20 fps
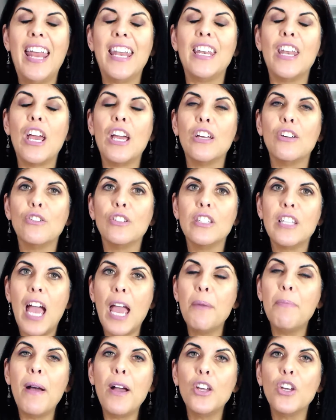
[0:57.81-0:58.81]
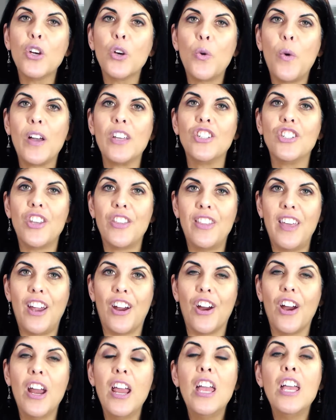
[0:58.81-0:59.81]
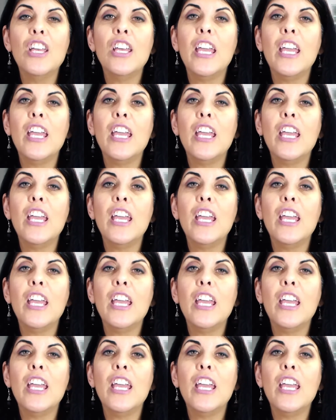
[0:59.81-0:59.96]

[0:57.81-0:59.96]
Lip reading: and type out your question there.